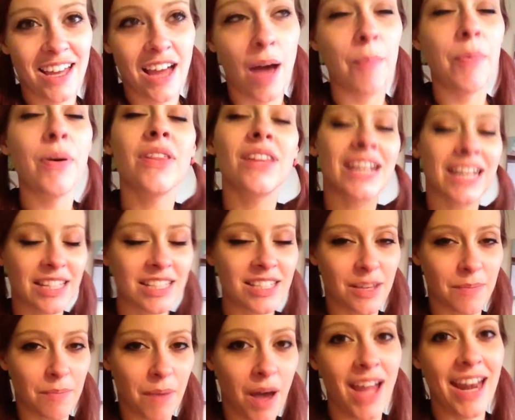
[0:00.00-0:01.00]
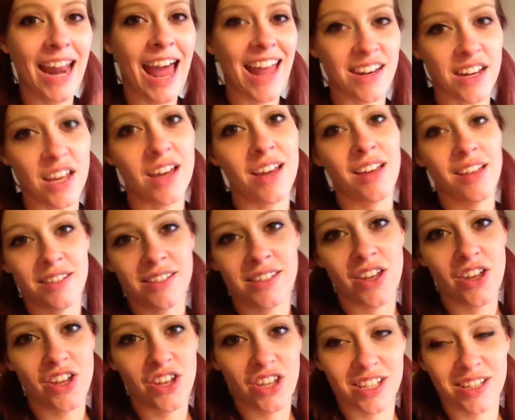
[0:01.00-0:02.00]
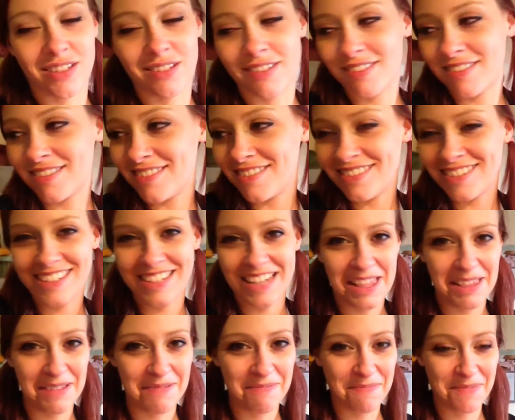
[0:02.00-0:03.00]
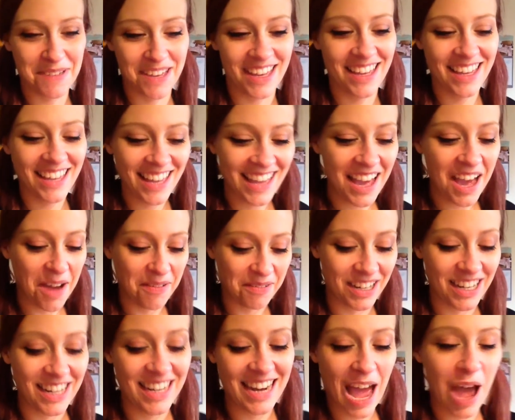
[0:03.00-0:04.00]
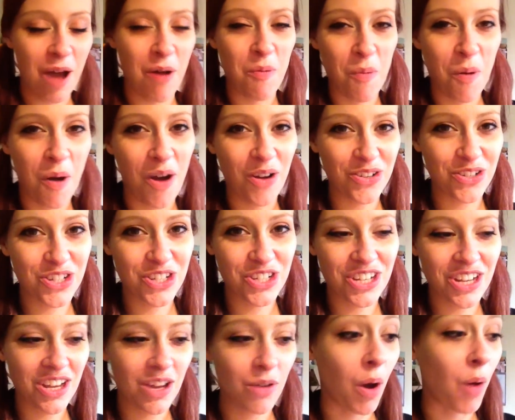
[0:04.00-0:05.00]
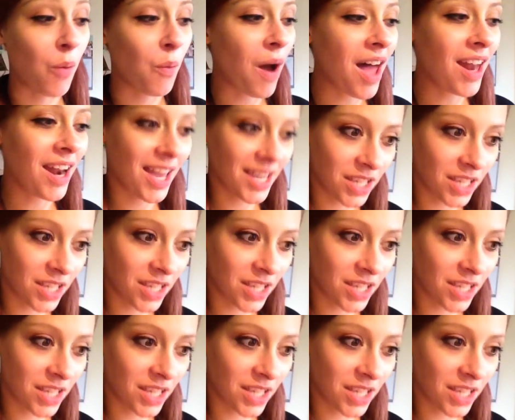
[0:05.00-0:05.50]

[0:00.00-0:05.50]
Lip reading: I'll put the link to mine and hers so you can see them, but I'm gonna now watch, well, while I